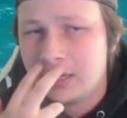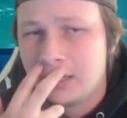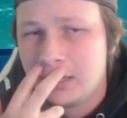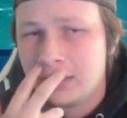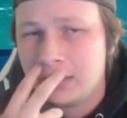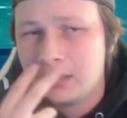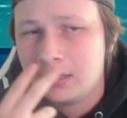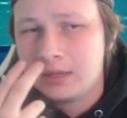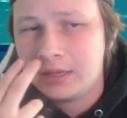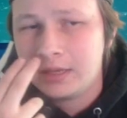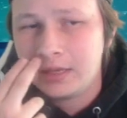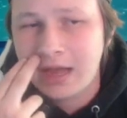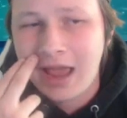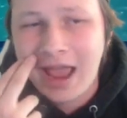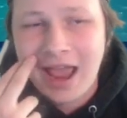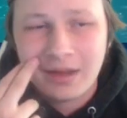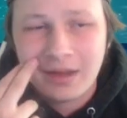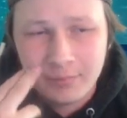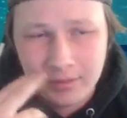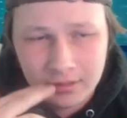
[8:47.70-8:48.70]
a like an
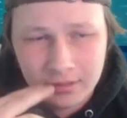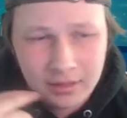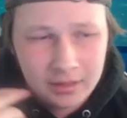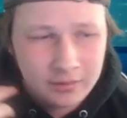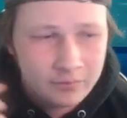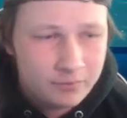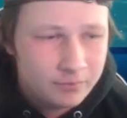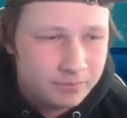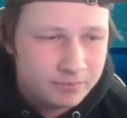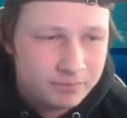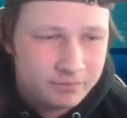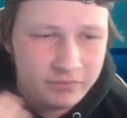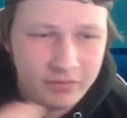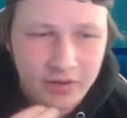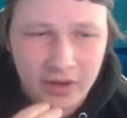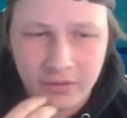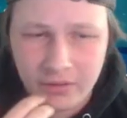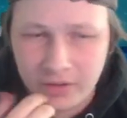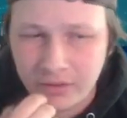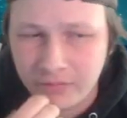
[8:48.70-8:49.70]
adamant, like
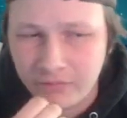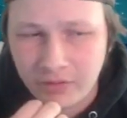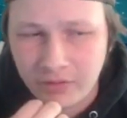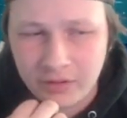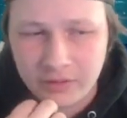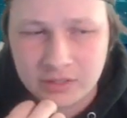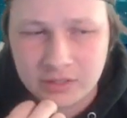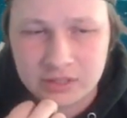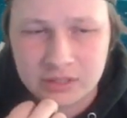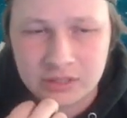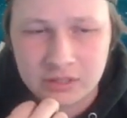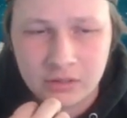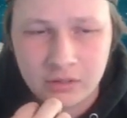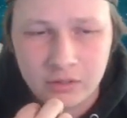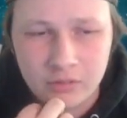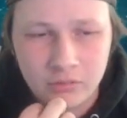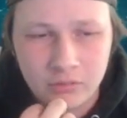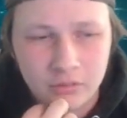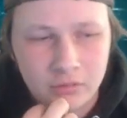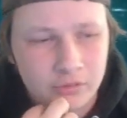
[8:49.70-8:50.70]
very, very
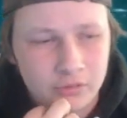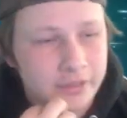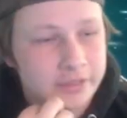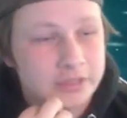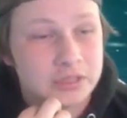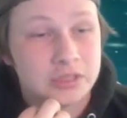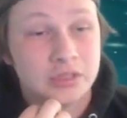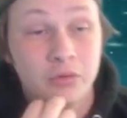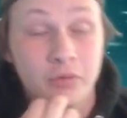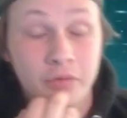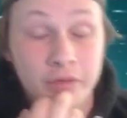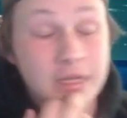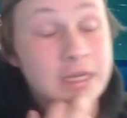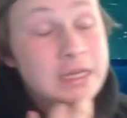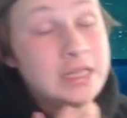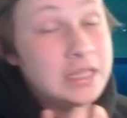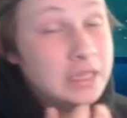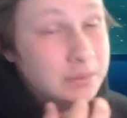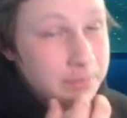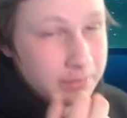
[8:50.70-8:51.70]
slow or like slower than
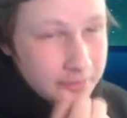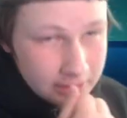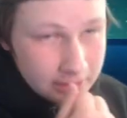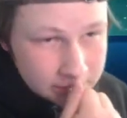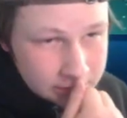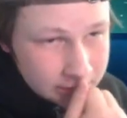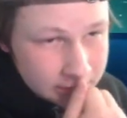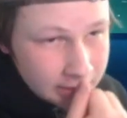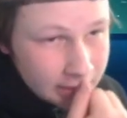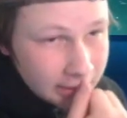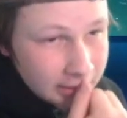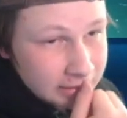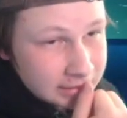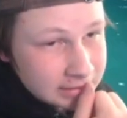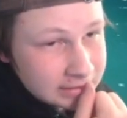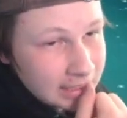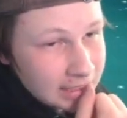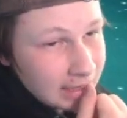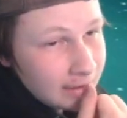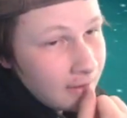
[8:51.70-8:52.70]
me potentially kind of
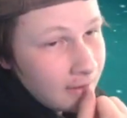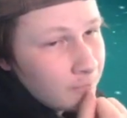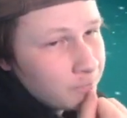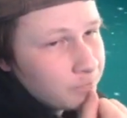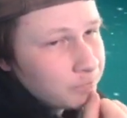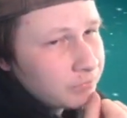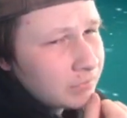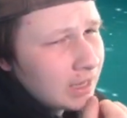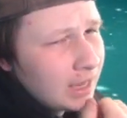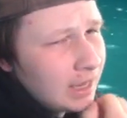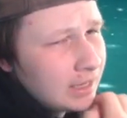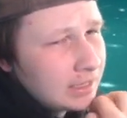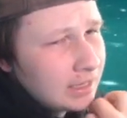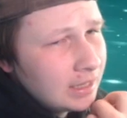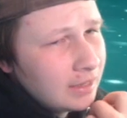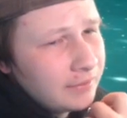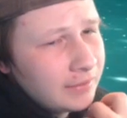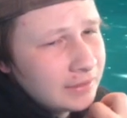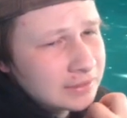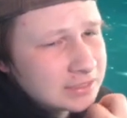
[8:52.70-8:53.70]
set. And
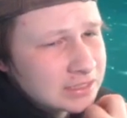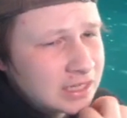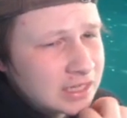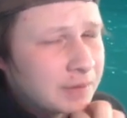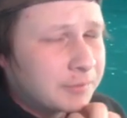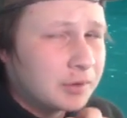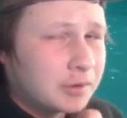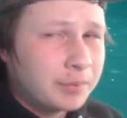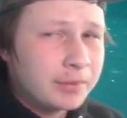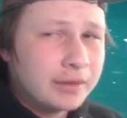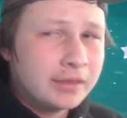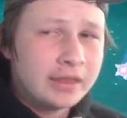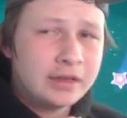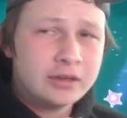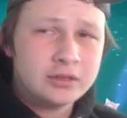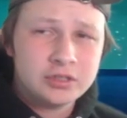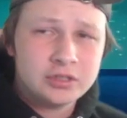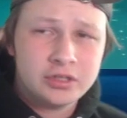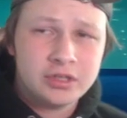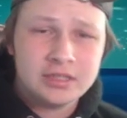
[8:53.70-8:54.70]
uh, that's going to come into play
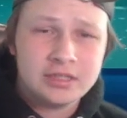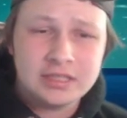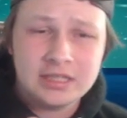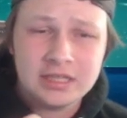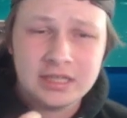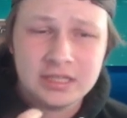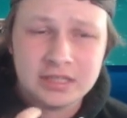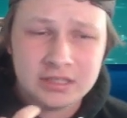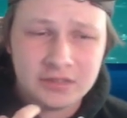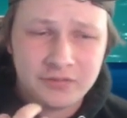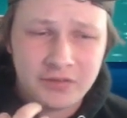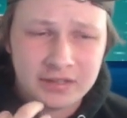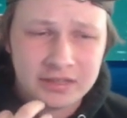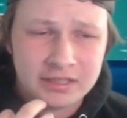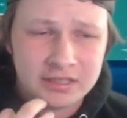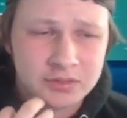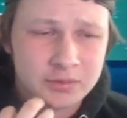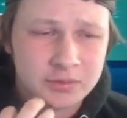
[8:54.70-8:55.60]
later, as you're going to see, because the fact that he